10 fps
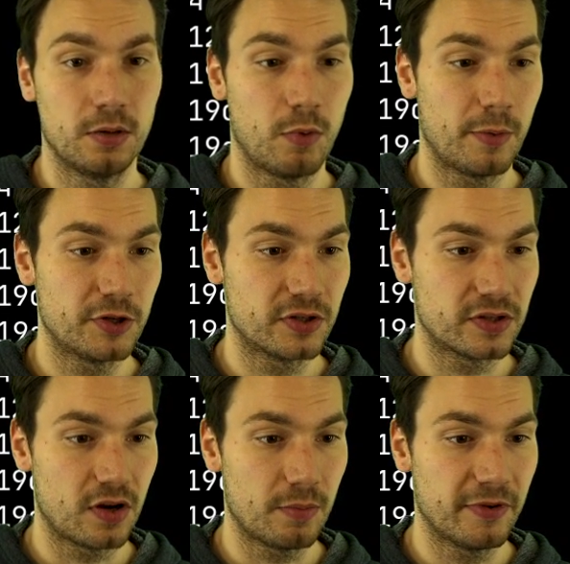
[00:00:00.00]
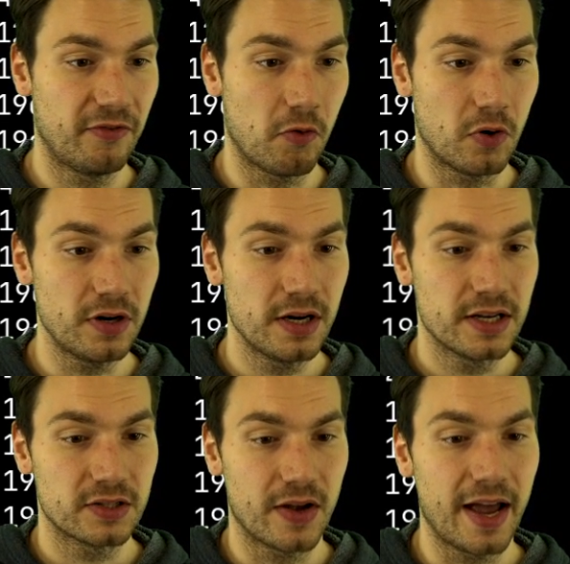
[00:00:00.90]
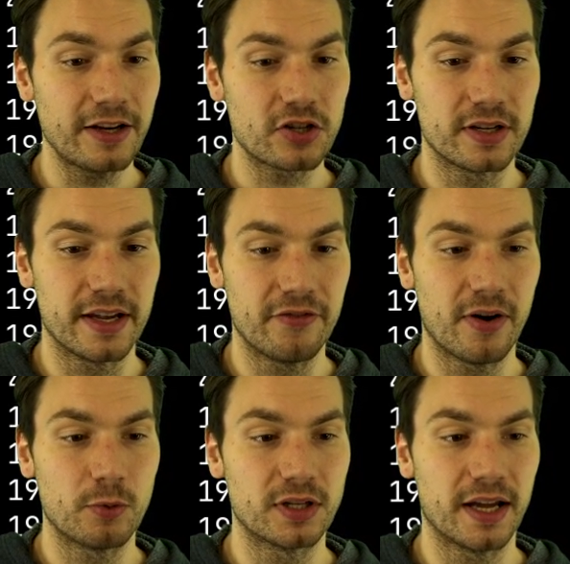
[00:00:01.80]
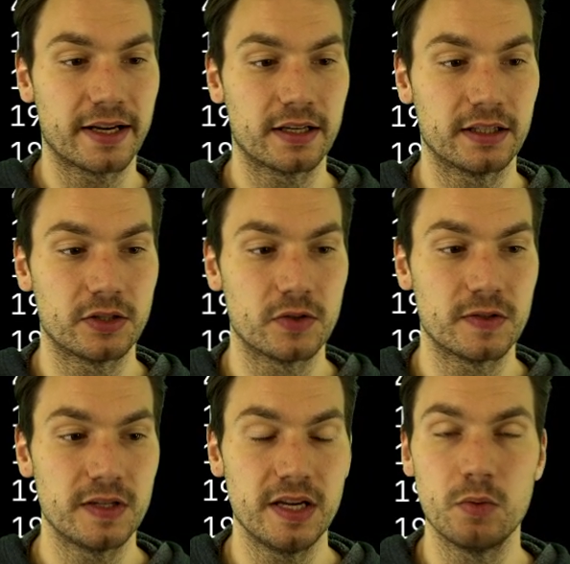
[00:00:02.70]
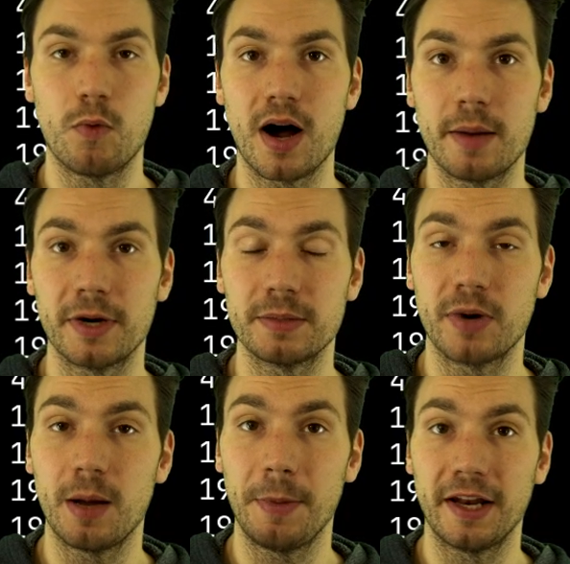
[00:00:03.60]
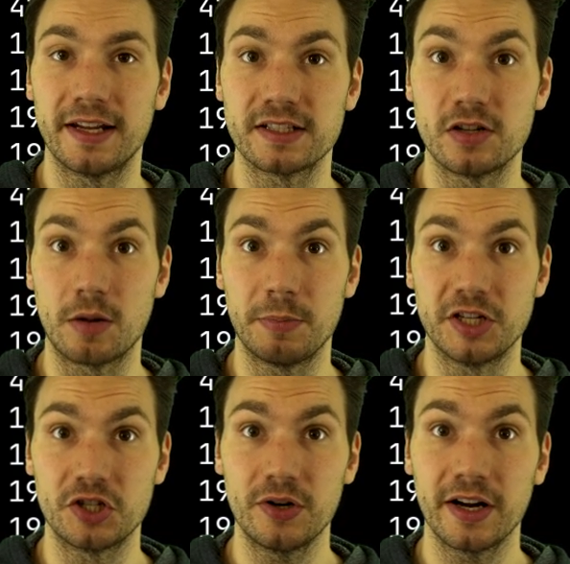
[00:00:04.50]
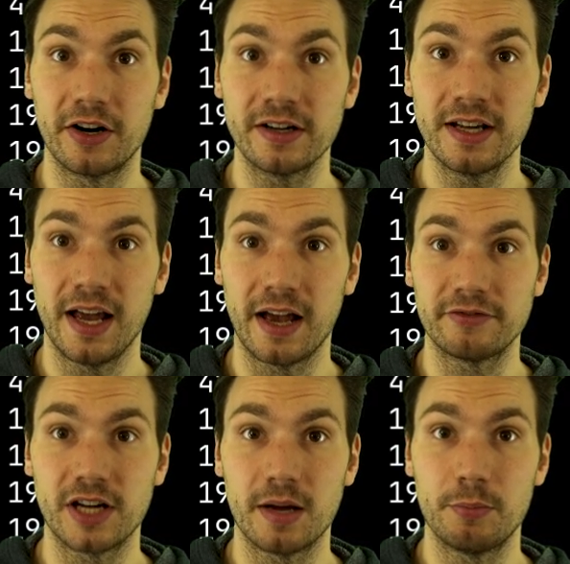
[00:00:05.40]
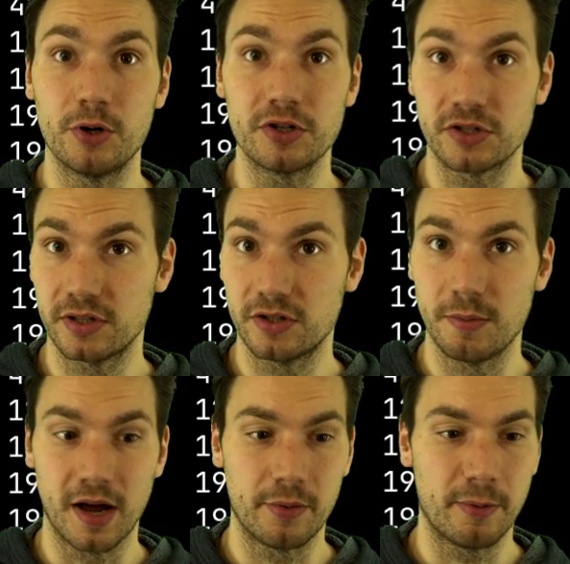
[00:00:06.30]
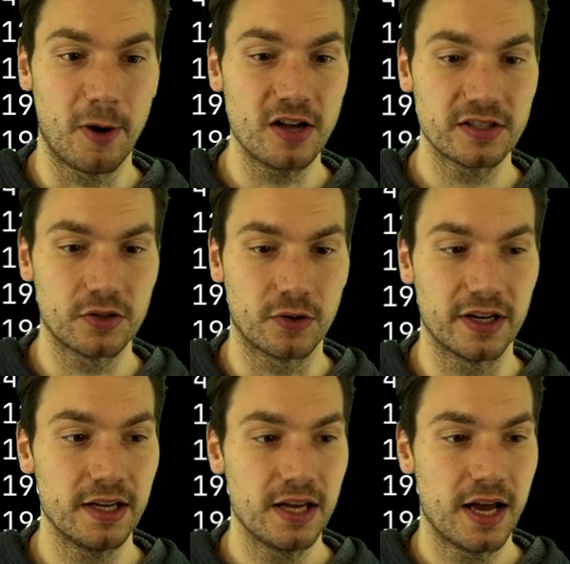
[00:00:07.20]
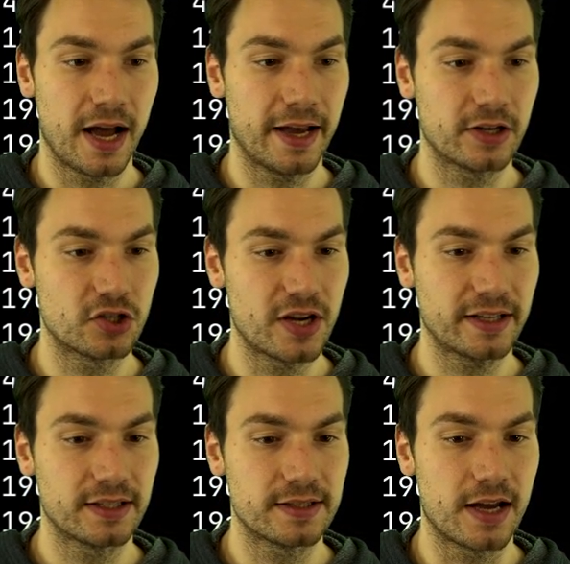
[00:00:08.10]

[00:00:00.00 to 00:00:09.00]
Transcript: what we just saw before. So actually, if I would like to see why my pipeline has not been triggered after I pushed to my repository, I could check this